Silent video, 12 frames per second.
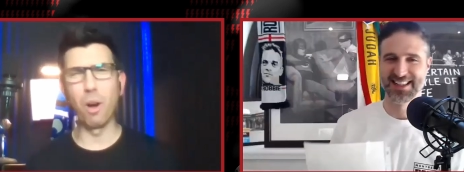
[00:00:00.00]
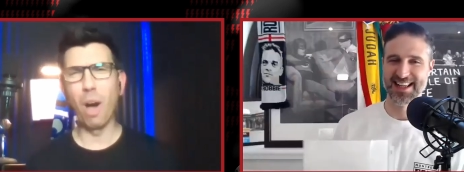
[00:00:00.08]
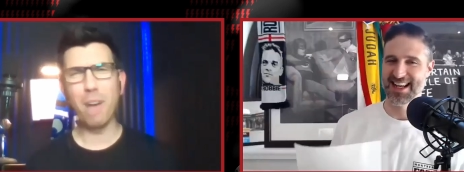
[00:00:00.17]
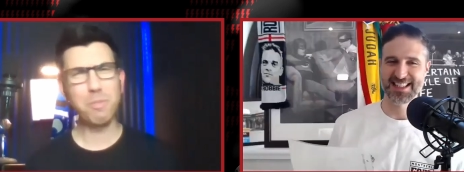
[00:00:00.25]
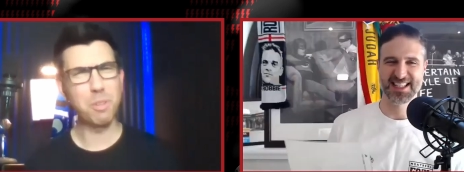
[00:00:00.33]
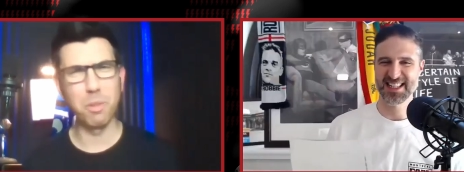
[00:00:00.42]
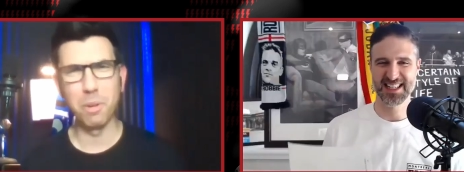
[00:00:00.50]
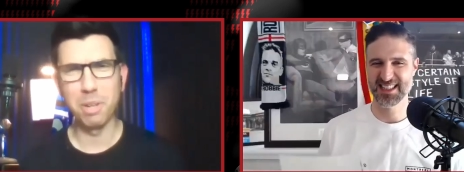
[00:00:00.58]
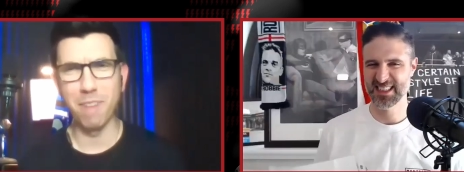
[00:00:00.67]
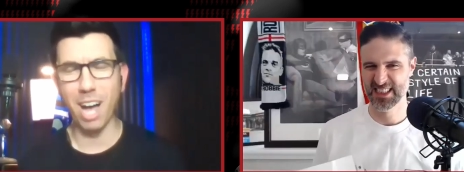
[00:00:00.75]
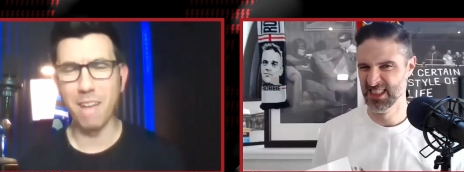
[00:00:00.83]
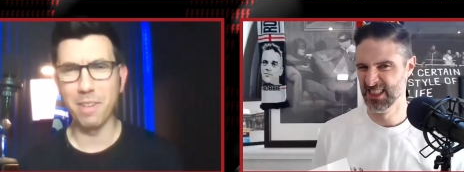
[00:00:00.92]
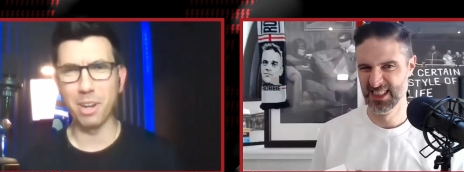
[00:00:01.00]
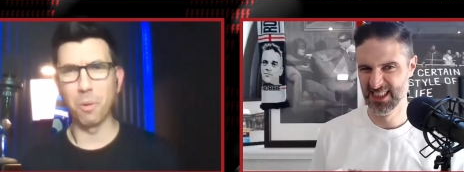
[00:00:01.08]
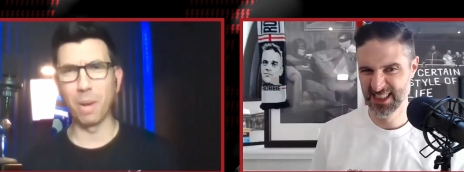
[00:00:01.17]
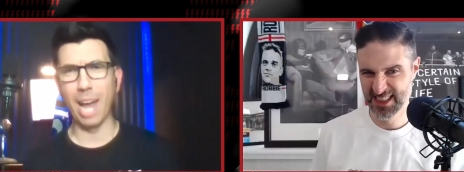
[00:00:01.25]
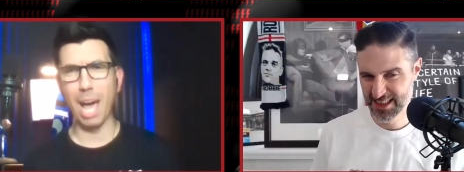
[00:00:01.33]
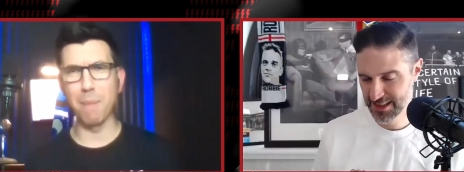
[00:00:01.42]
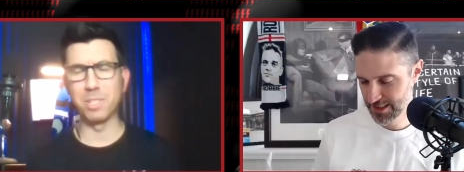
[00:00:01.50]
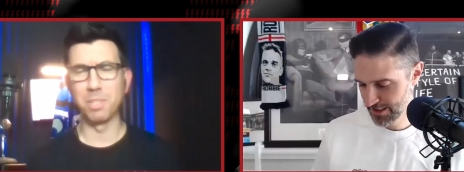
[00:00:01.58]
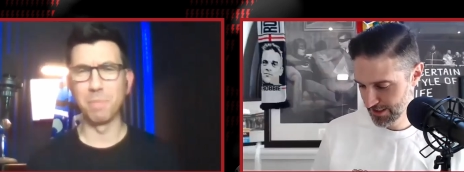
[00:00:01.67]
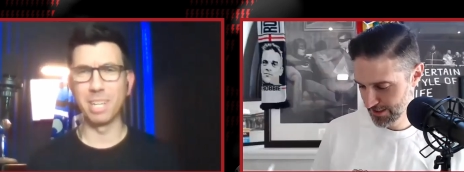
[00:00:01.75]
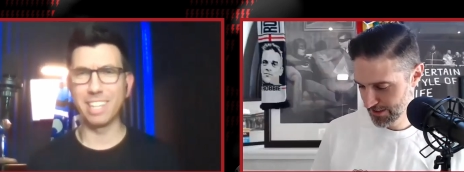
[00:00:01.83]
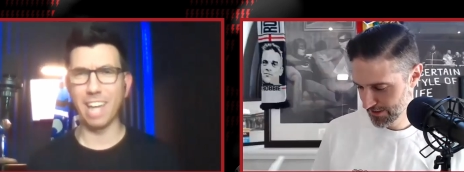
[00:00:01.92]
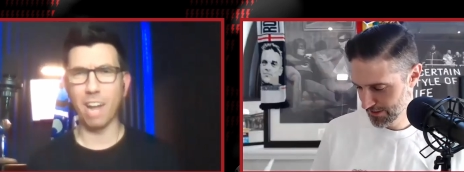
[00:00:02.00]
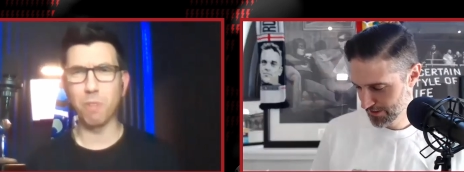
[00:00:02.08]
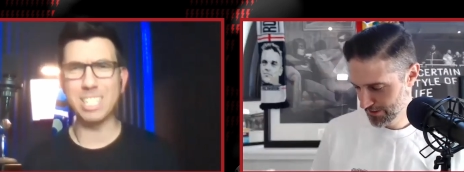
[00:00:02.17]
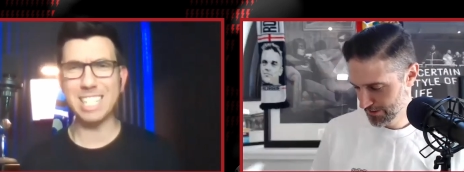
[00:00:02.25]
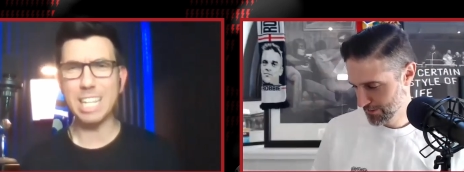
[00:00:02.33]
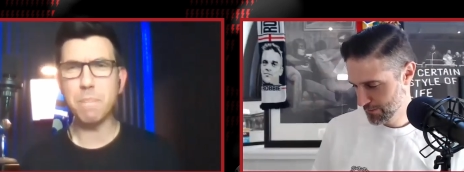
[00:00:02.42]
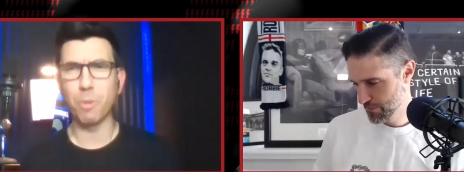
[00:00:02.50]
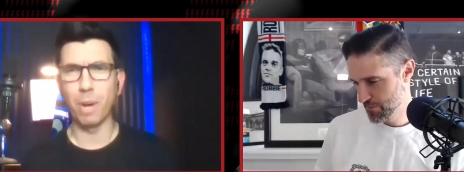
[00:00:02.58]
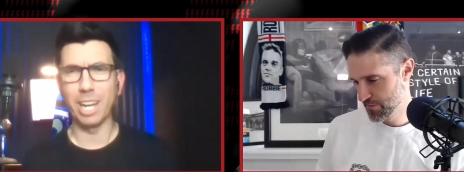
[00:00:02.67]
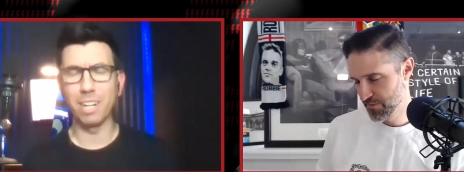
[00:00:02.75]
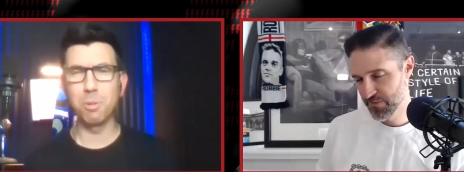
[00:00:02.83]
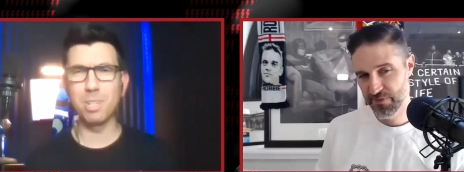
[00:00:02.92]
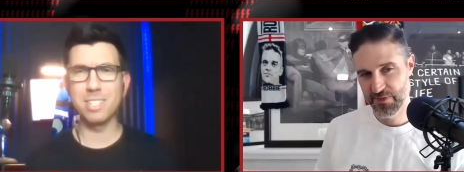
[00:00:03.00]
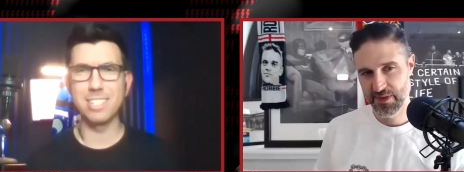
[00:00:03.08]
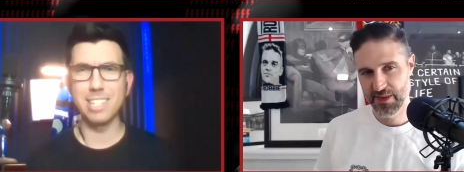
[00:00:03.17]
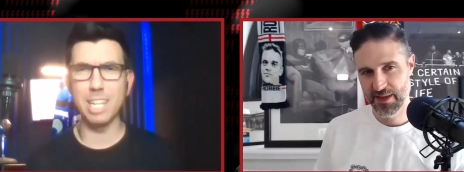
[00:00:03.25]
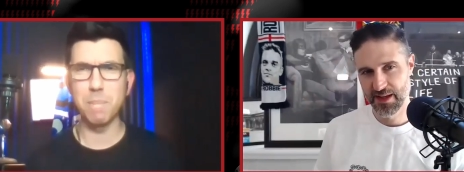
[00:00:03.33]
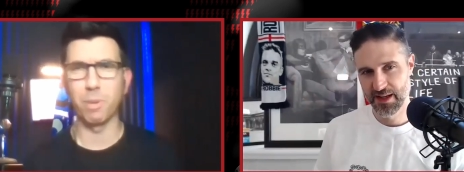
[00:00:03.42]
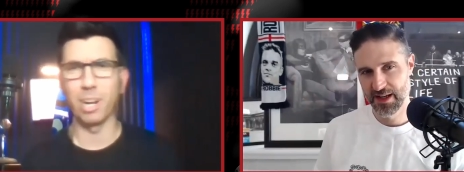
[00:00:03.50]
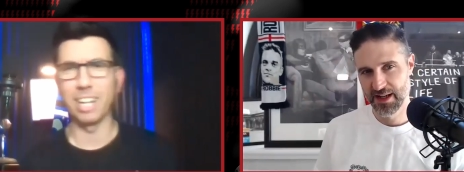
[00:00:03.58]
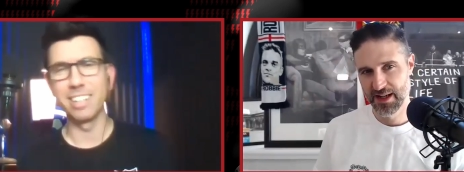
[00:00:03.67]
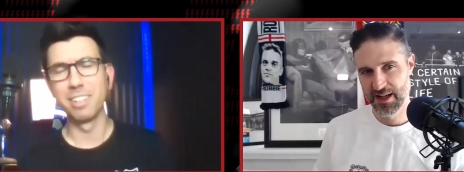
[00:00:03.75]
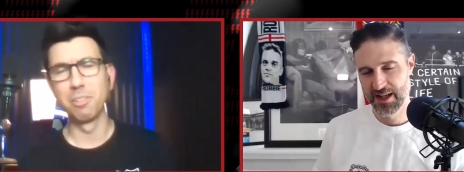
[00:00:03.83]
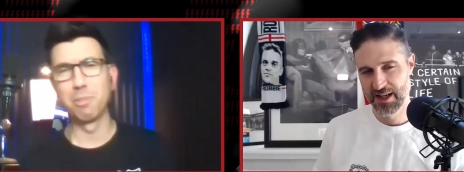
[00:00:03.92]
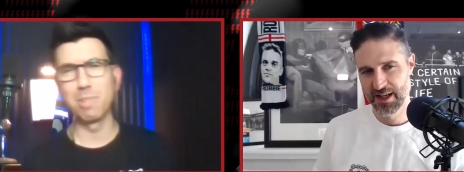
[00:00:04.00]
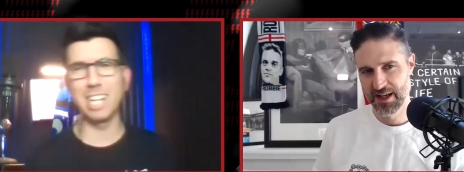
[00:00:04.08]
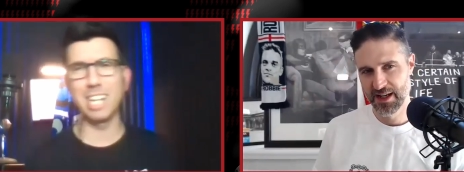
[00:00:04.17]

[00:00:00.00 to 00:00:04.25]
Speaker 1: So after 35, I don't know what happens. I don't sleep right. Who doesn't sleep right? What